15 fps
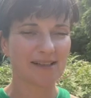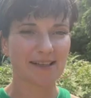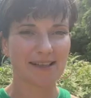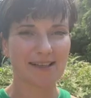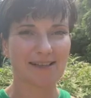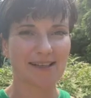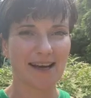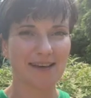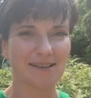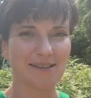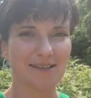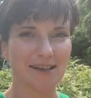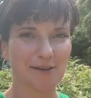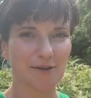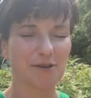and intense
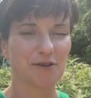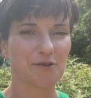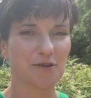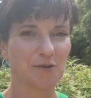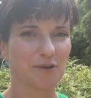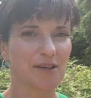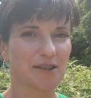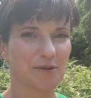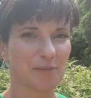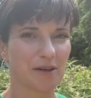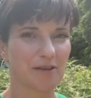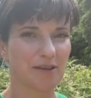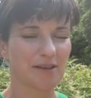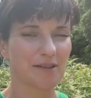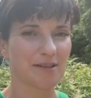and unusual
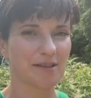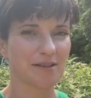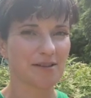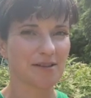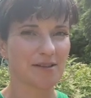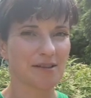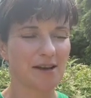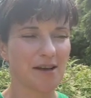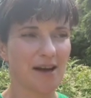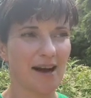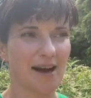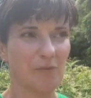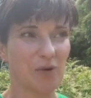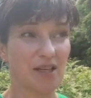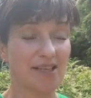experiences,
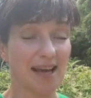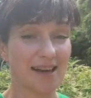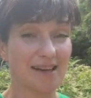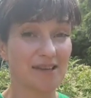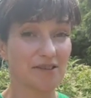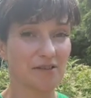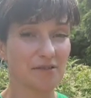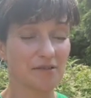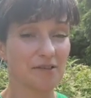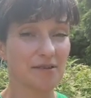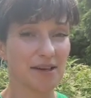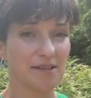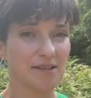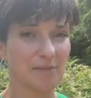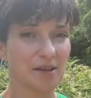and we tend to
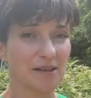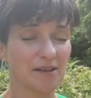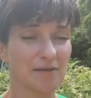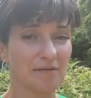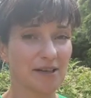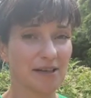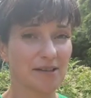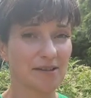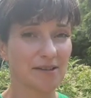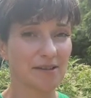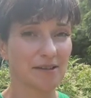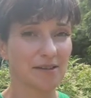underestimate the risk.